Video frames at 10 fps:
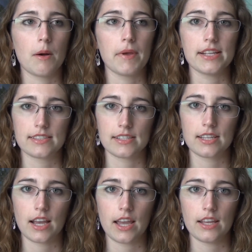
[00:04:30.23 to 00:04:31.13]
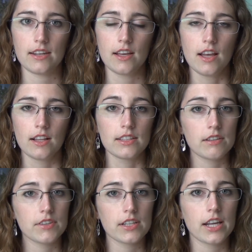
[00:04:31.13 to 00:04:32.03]
It's a 10
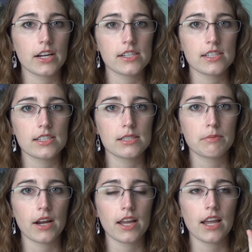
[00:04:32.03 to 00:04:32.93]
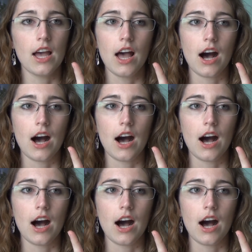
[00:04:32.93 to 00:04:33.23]
leave-in keratin spray.